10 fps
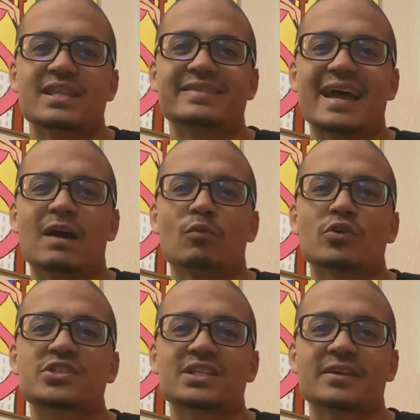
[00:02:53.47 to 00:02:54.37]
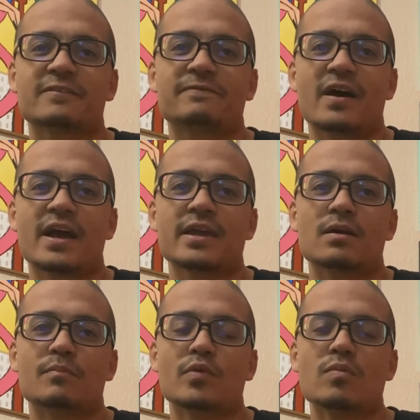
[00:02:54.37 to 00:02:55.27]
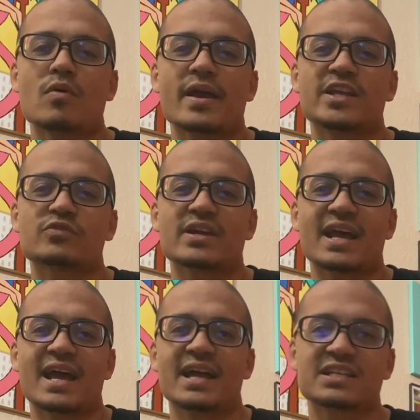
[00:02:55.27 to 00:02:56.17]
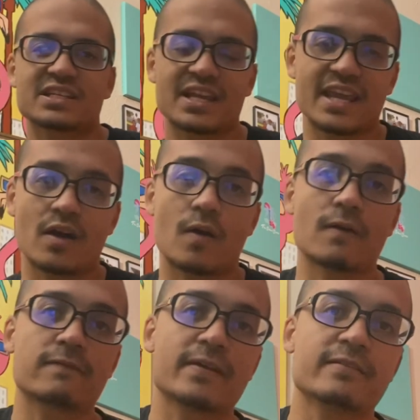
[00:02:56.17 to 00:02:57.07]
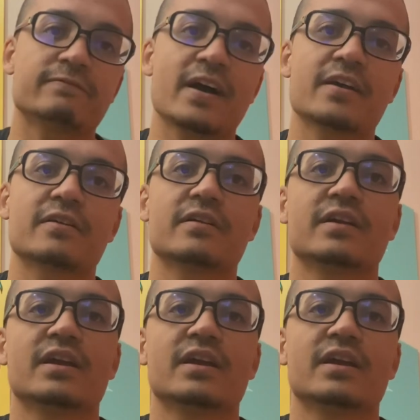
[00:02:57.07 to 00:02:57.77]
That will solidify Boo Boo Andrade as a Hall of Fame fighter.